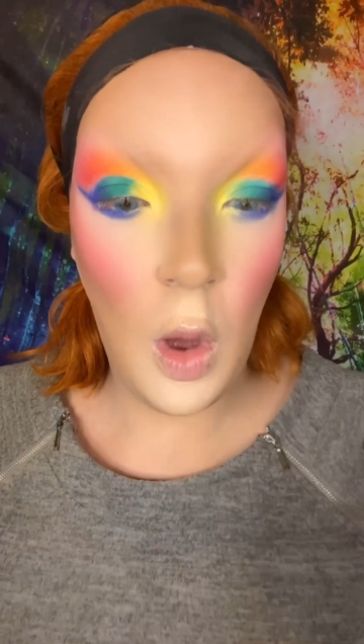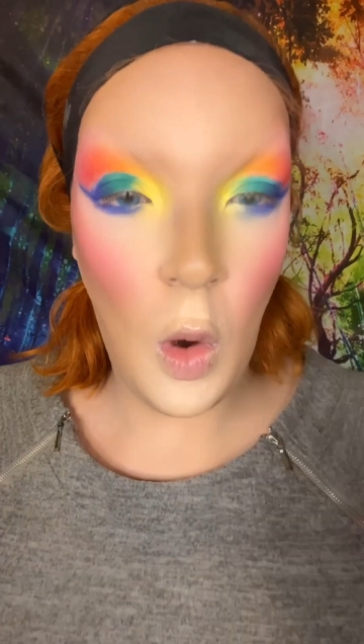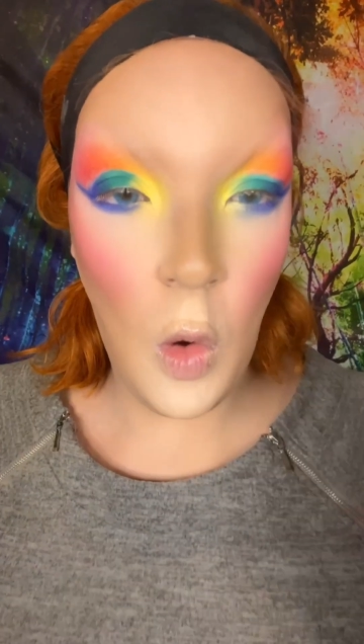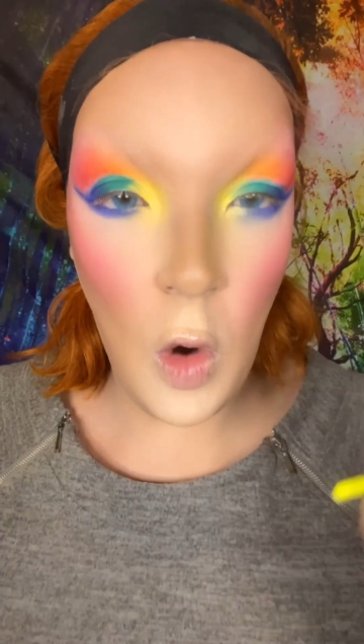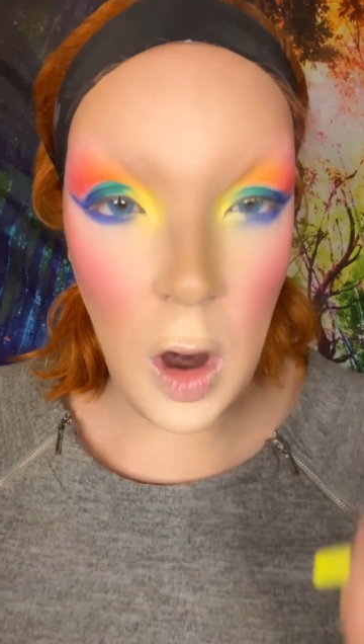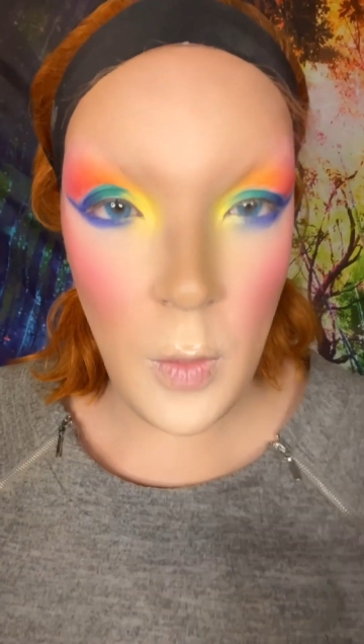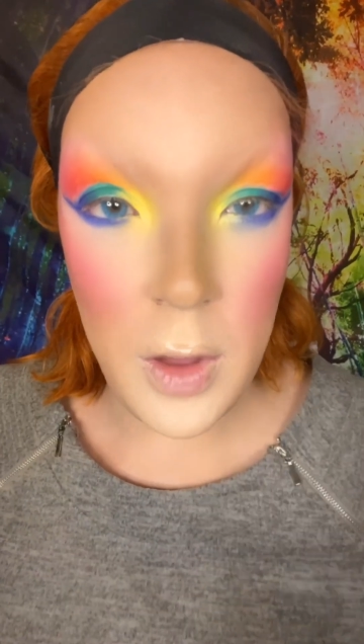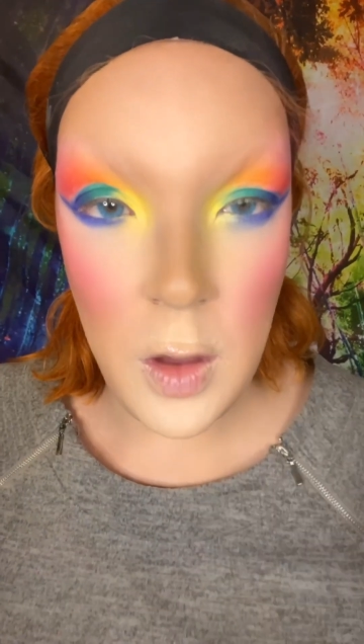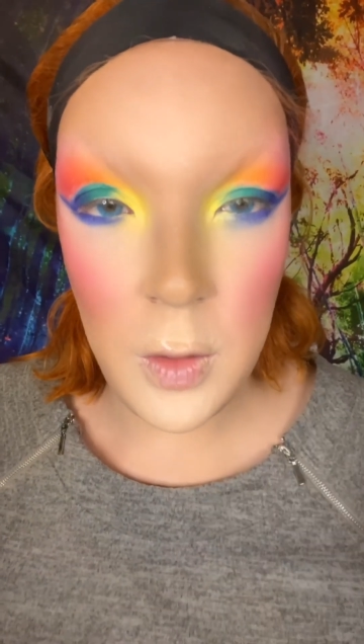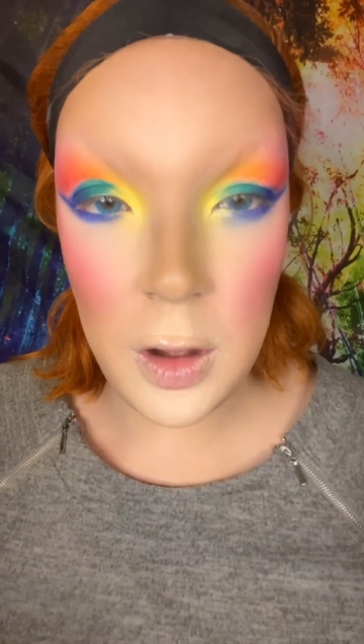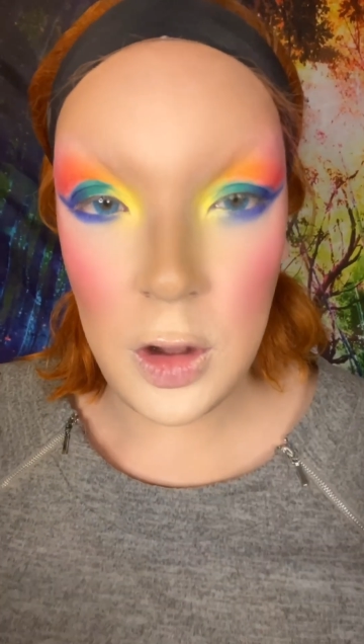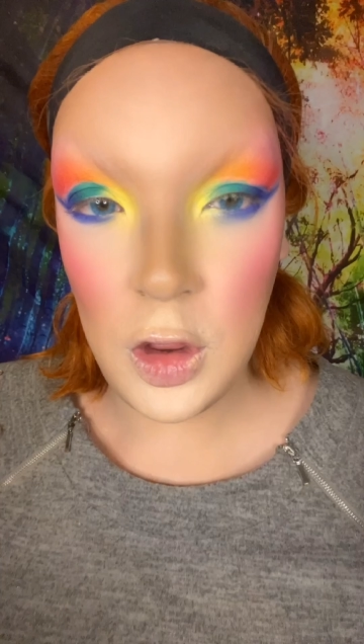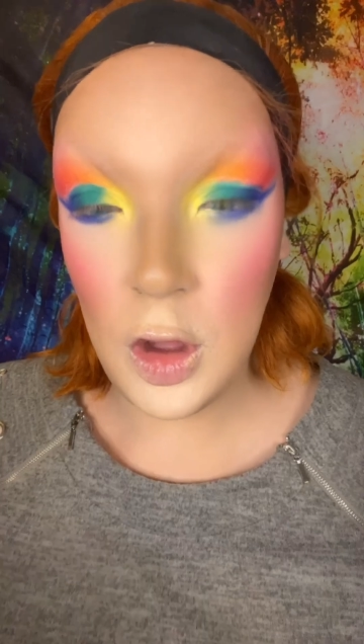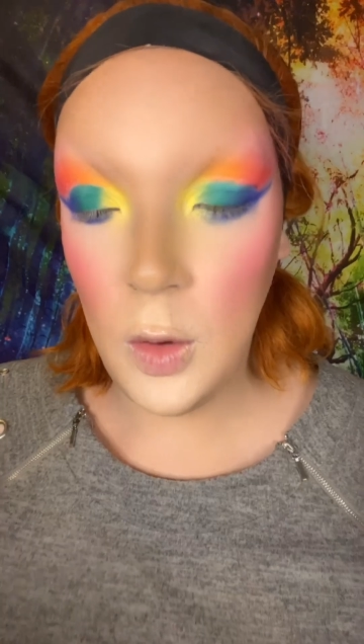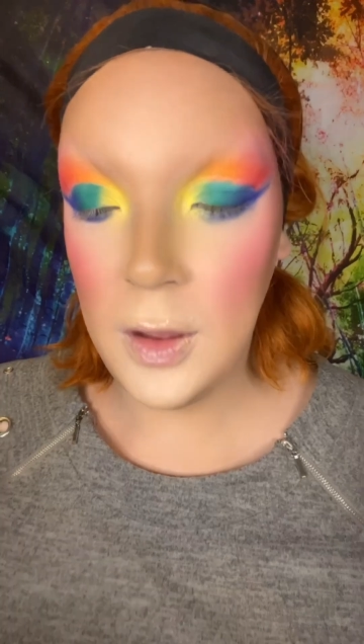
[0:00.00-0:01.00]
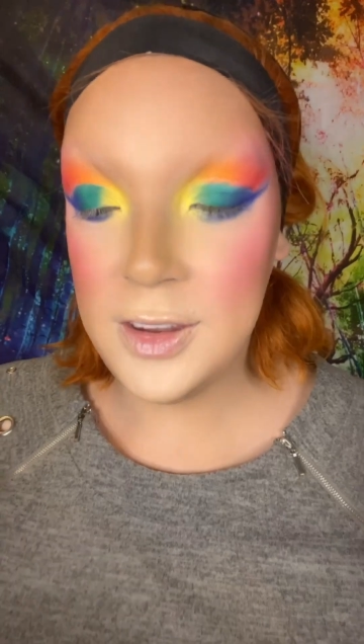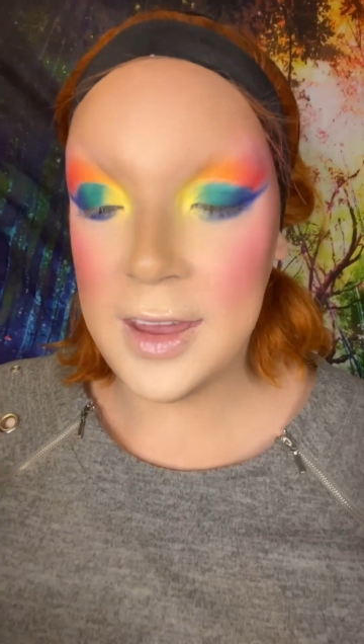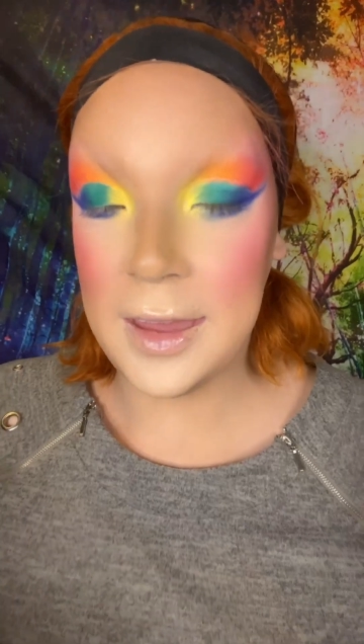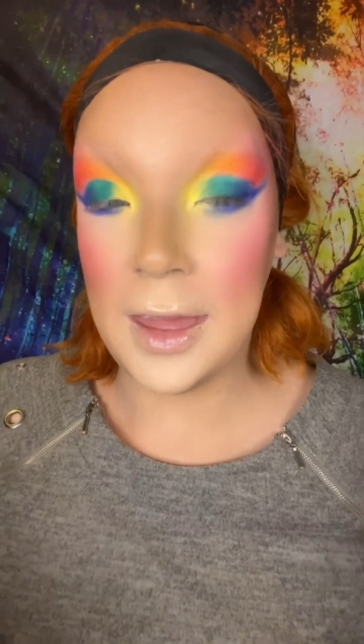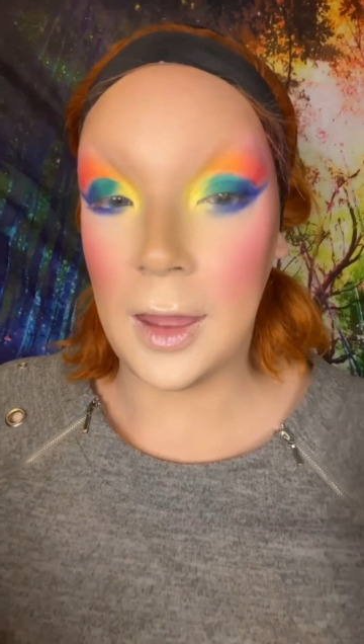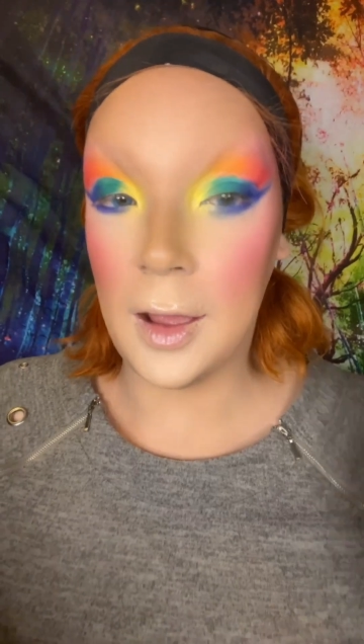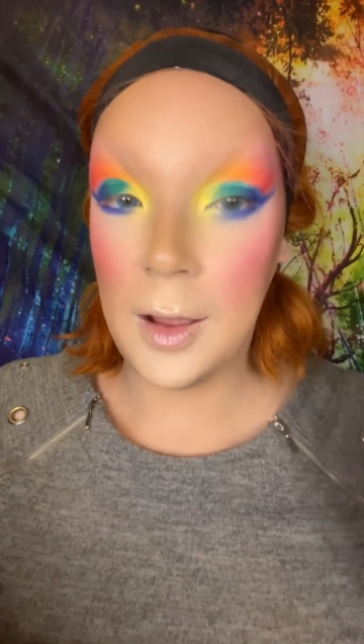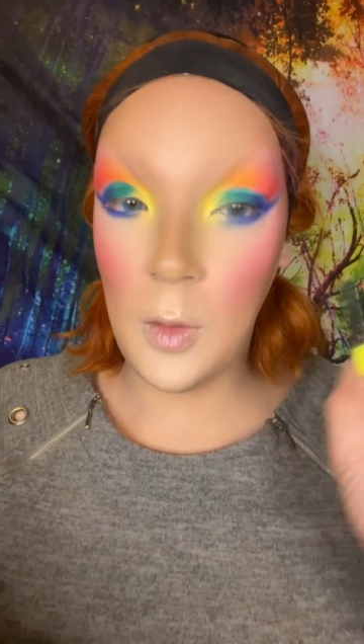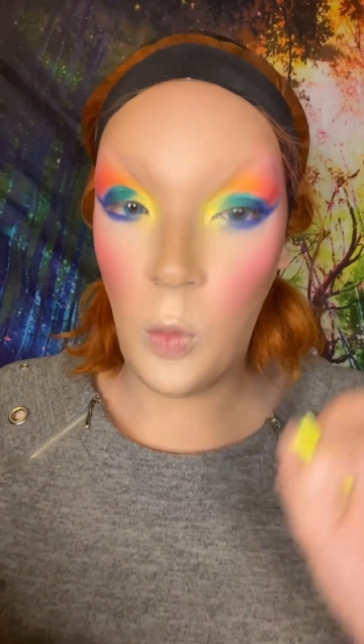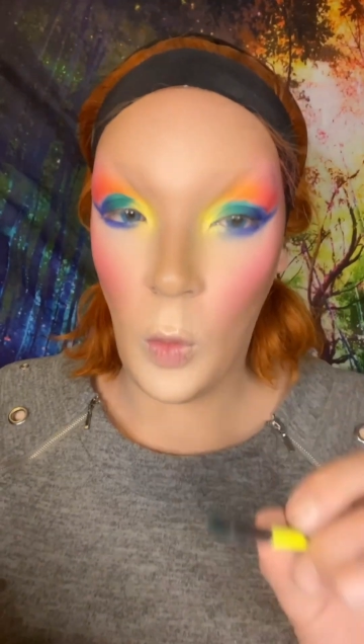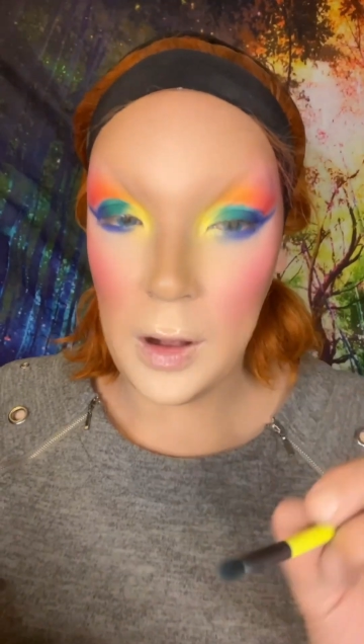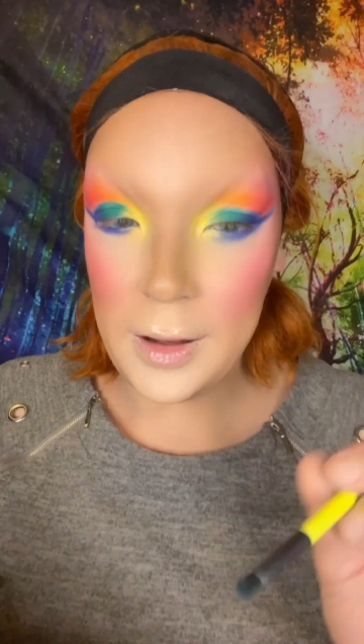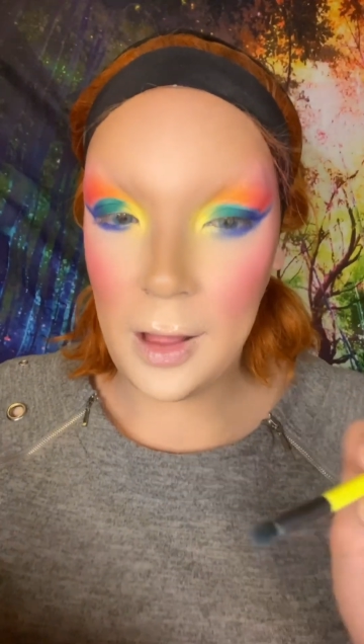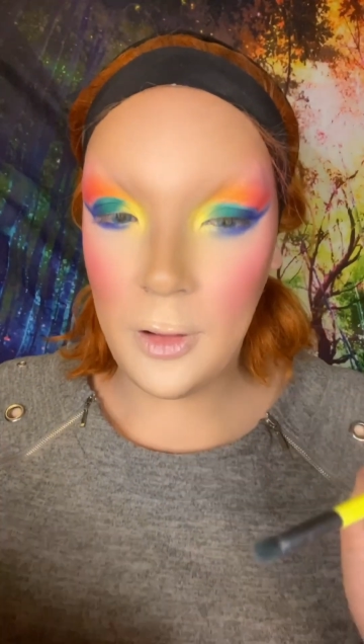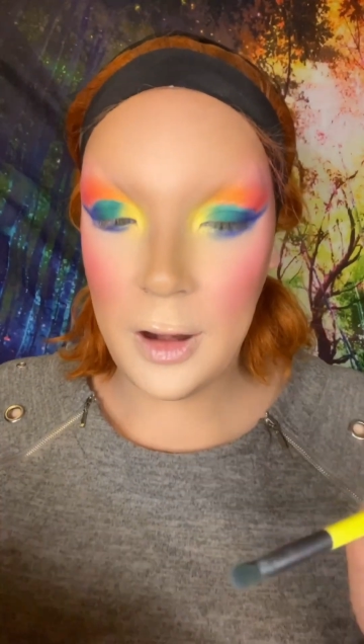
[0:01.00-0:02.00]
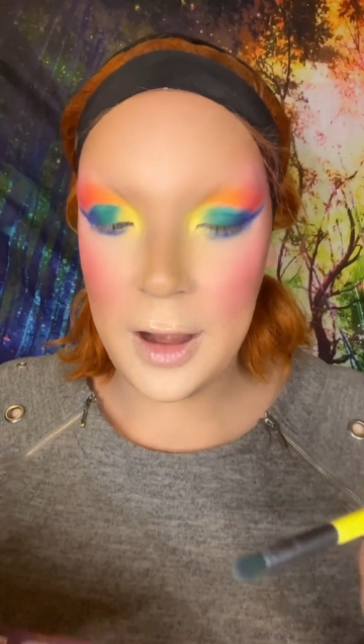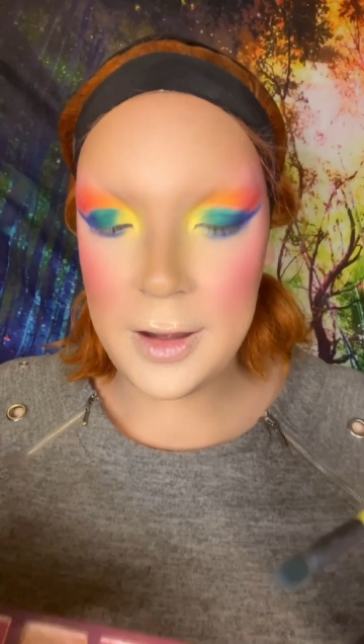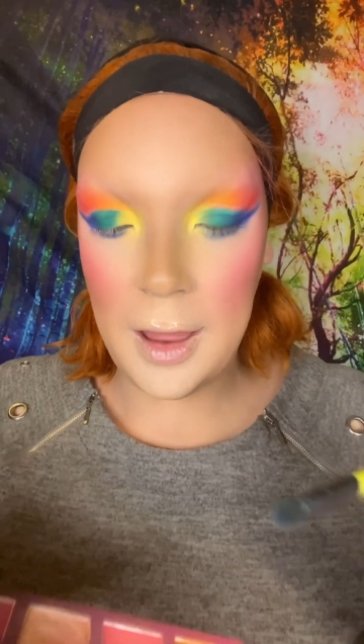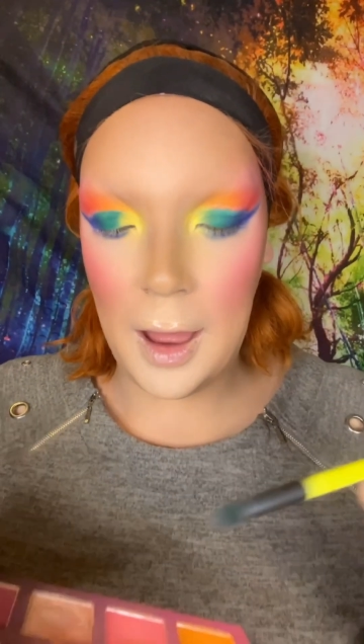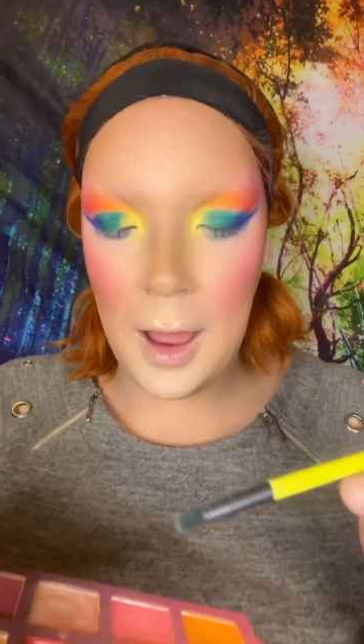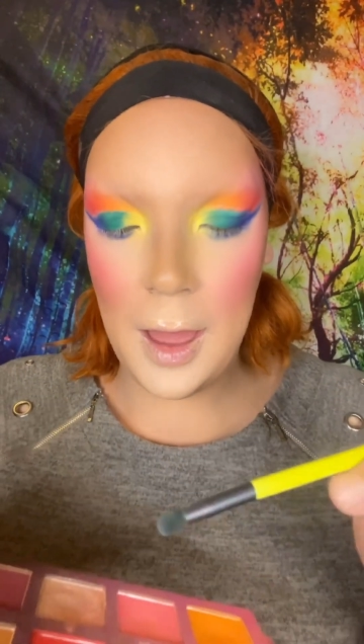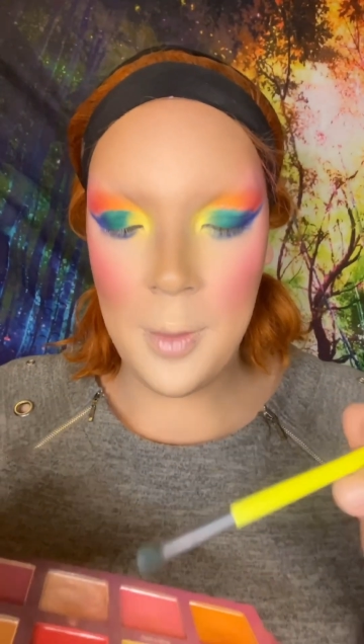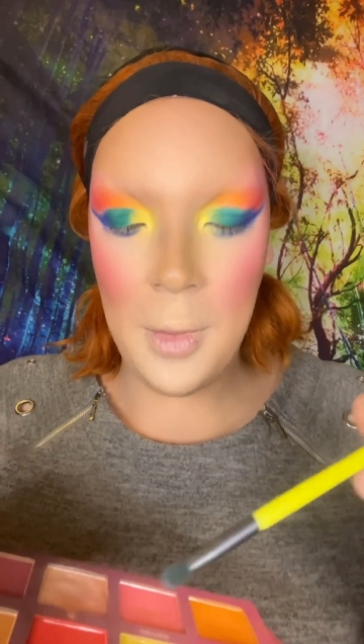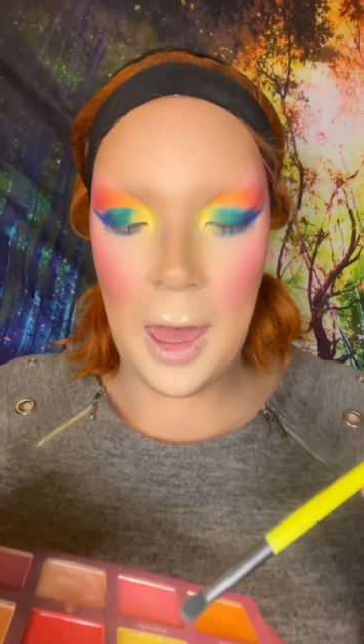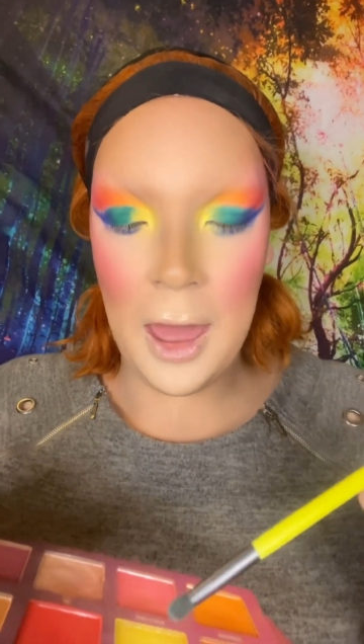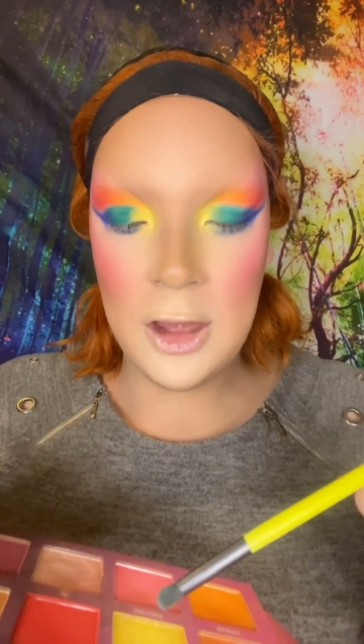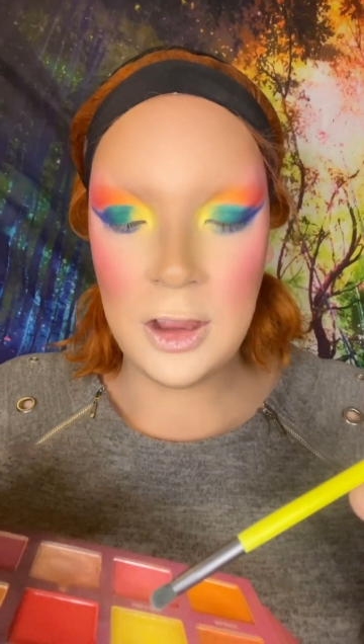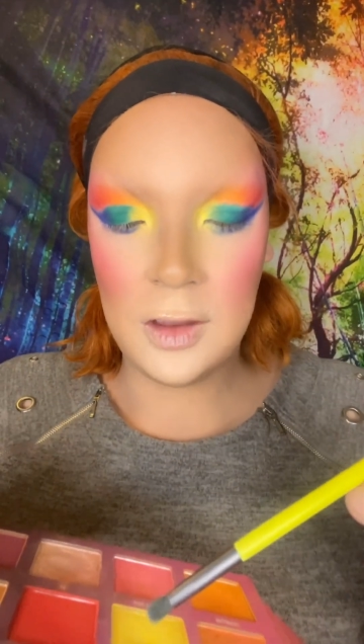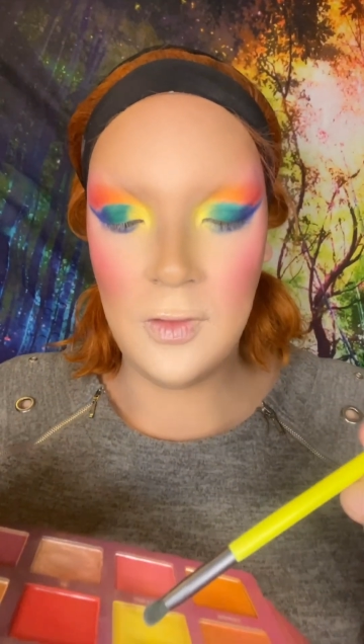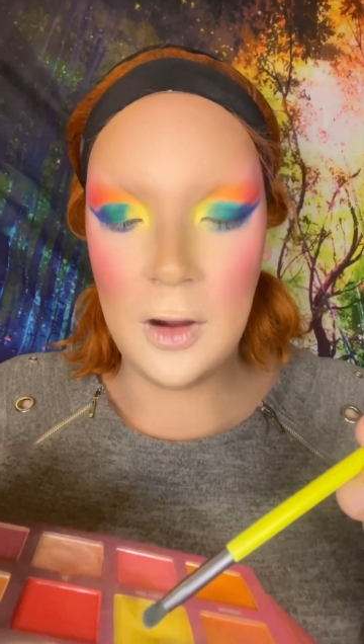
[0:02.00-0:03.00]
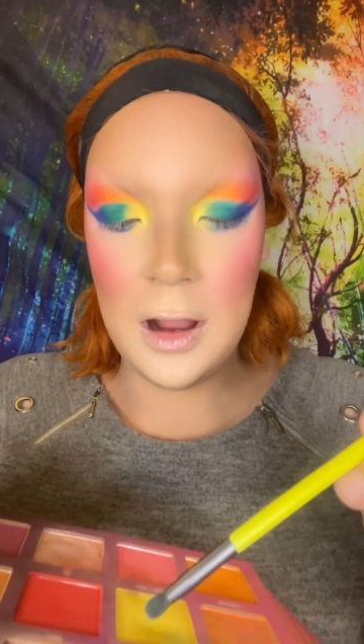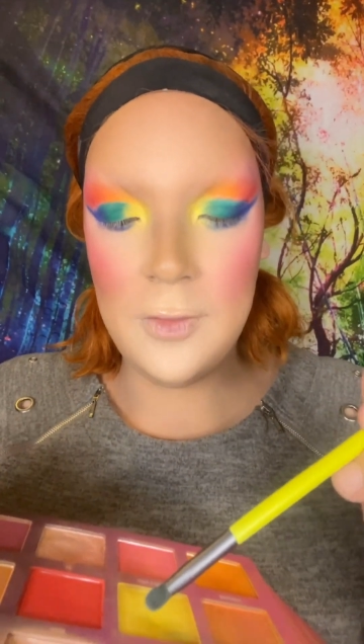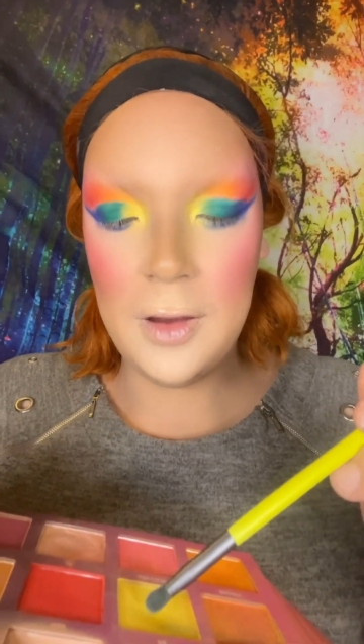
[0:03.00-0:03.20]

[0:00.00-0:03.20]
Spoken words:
Or what you can do is take it one color at a time and just very,